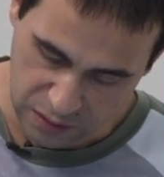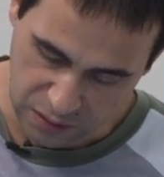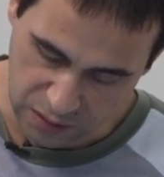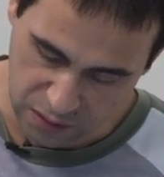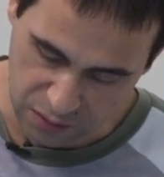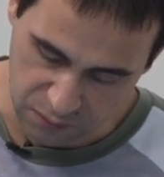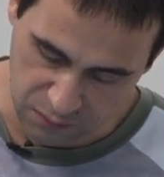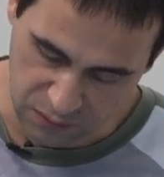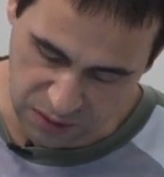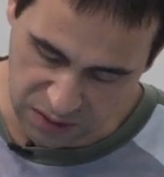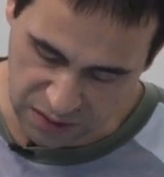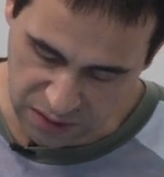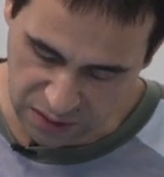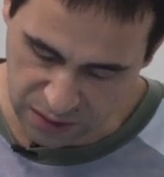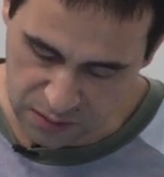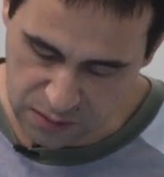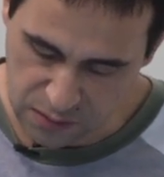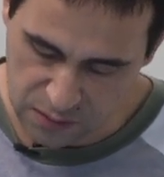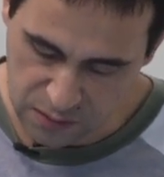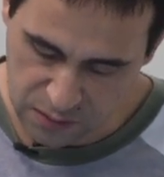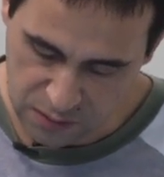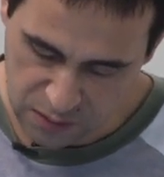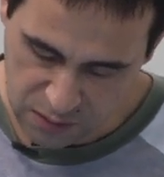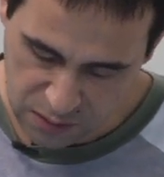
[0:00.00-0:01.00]
And we
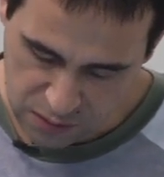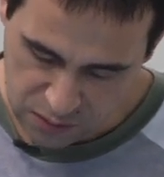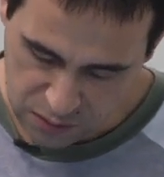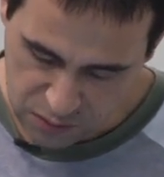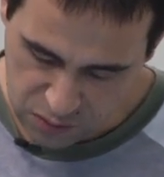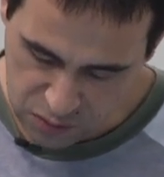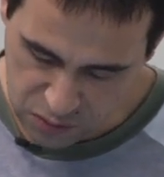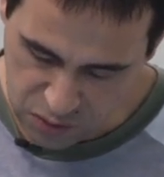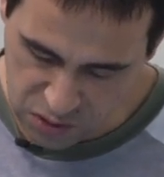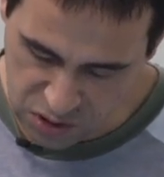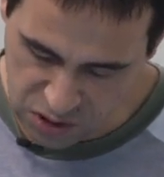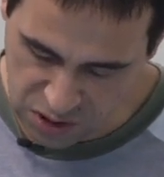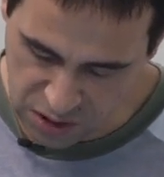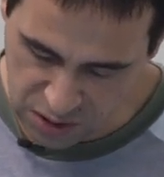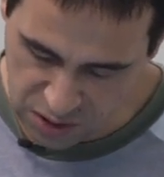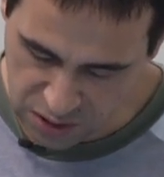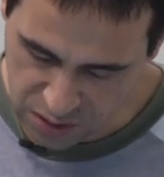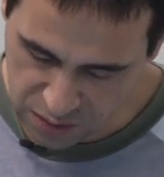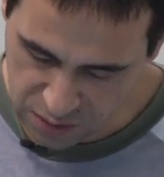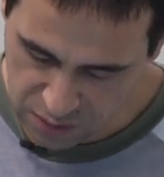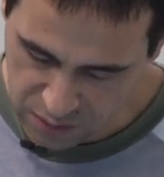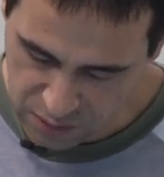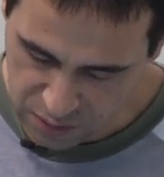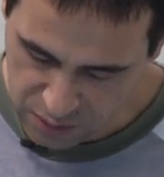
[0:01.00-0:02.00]
get
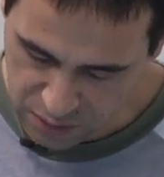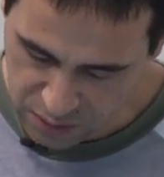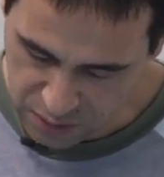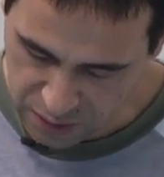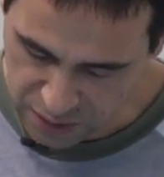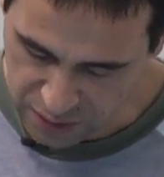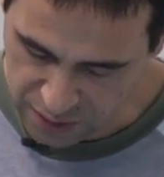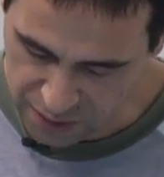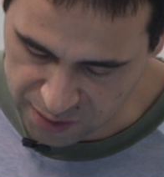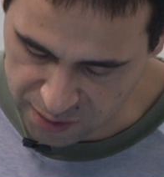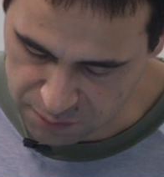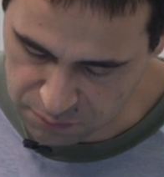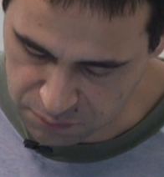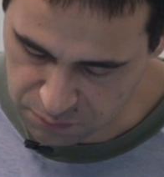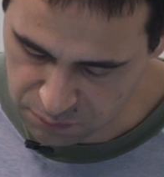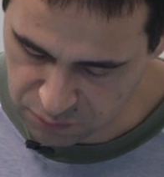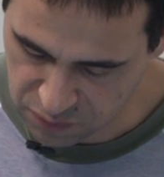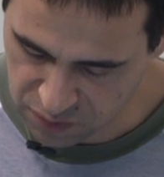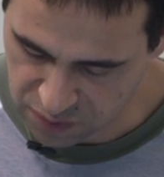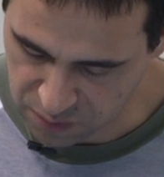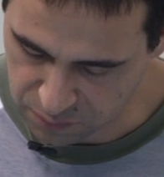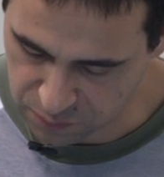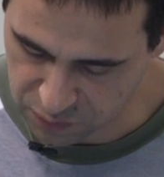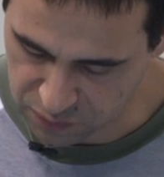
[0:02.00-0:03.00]
g, m,
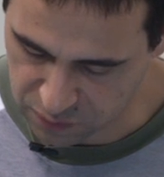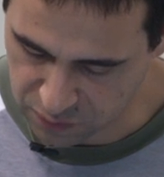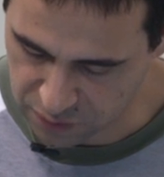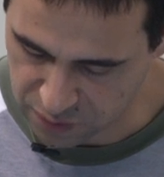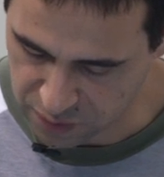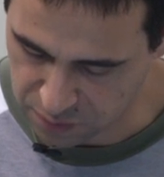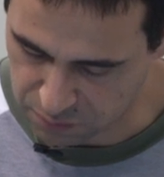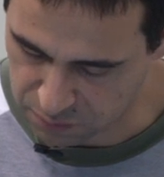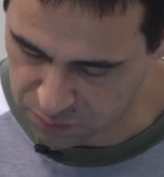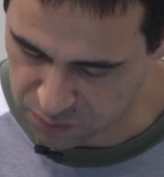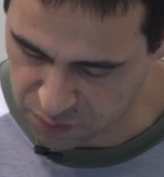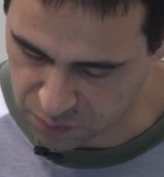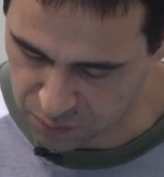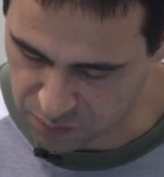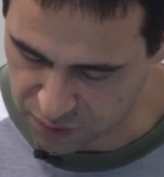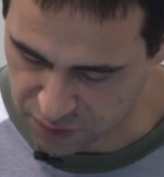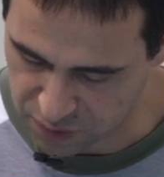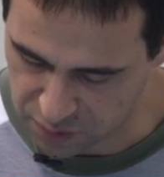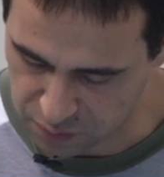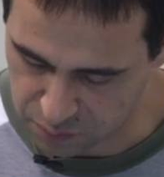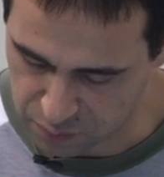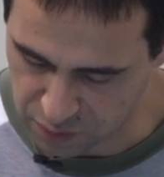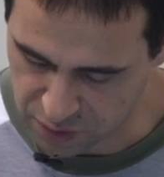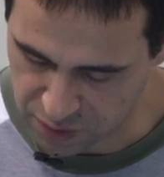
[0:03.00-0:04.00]
capital M,
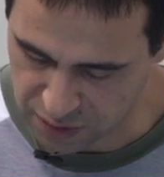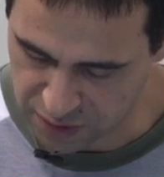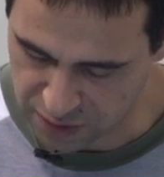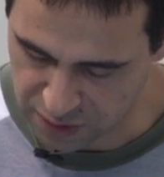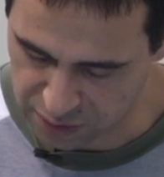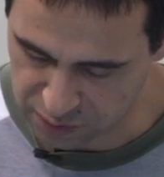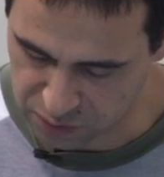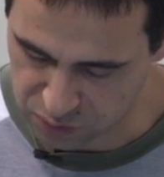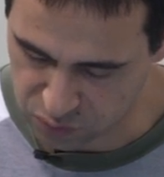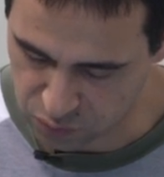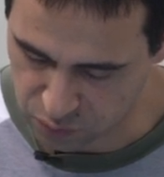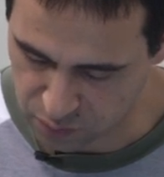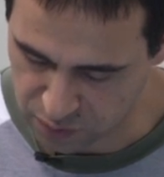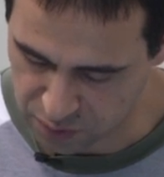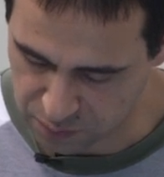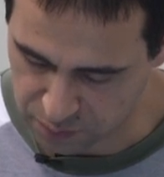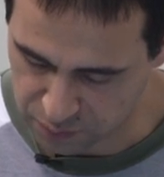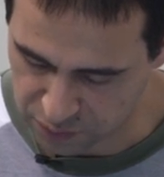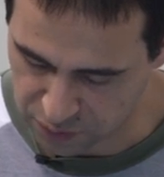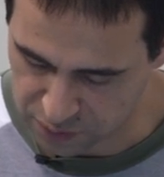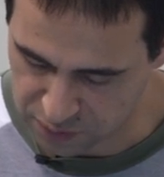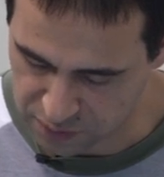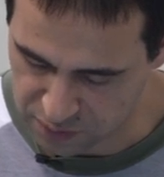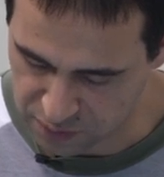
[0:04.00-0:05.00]
divided by x squared
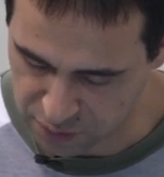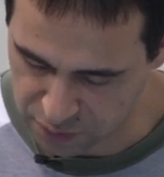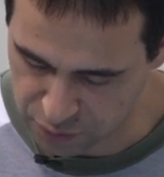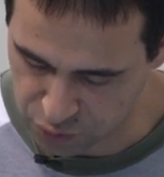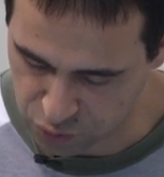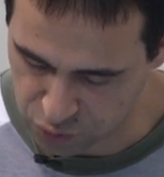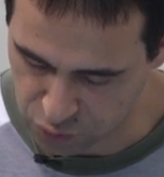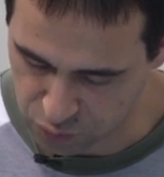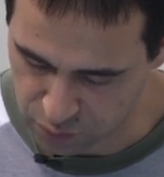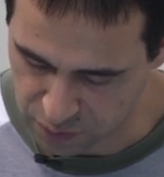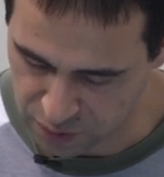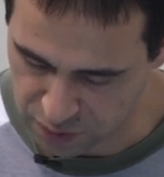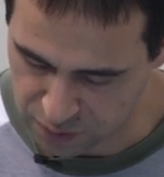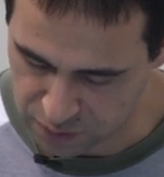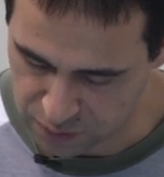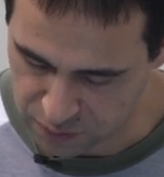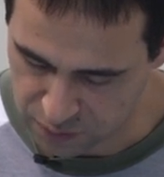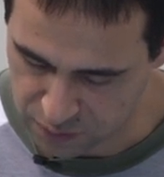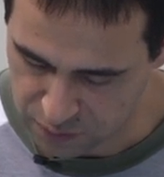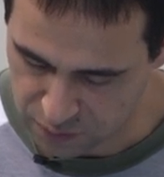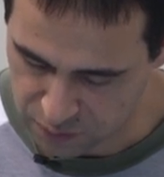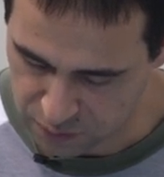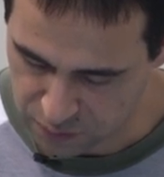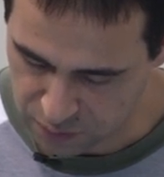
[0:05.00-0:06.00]
plus r squared
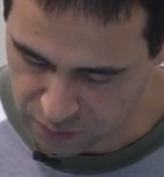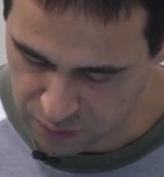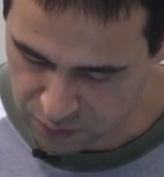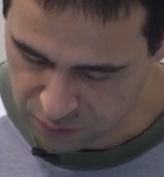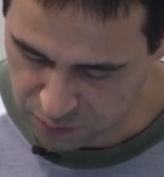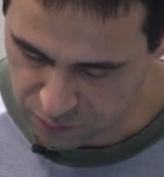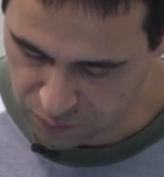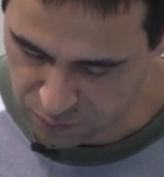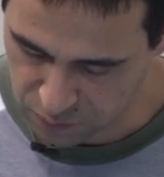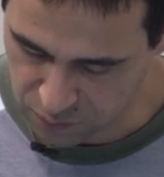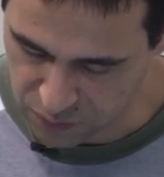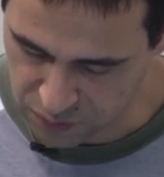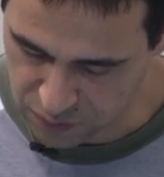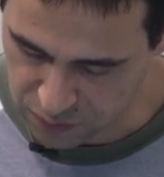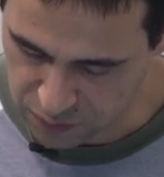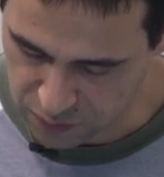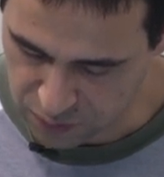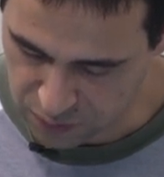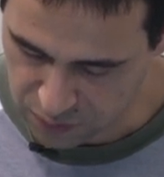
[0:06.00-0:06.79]
with